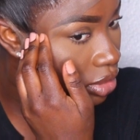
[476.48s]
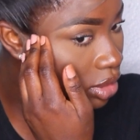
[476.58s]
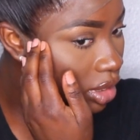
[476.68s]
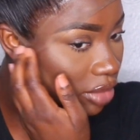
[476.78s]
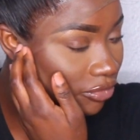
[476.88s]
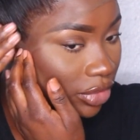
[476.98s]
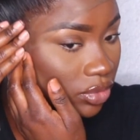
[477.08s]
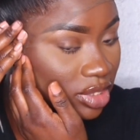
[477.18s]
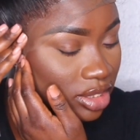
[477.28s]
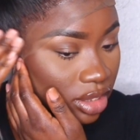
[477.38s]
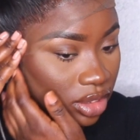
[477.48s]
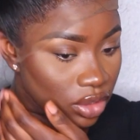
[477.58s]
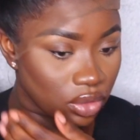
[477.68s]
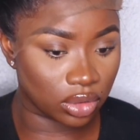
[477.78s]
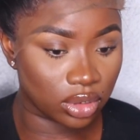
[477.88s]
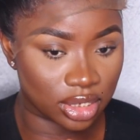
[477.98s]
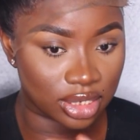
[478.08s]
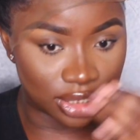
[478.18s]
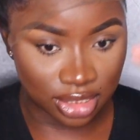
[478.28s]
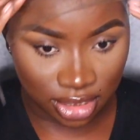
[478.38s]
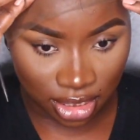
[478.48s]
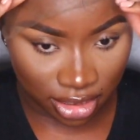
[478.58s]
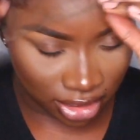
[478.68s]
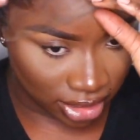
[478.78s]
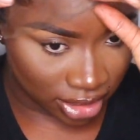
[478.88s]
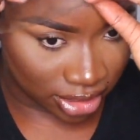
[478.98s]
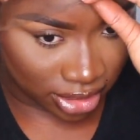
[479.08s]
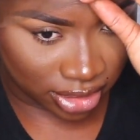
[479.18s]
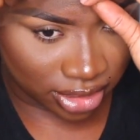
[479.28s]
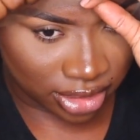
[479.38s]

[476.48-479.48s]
So it feels secure on this side, like.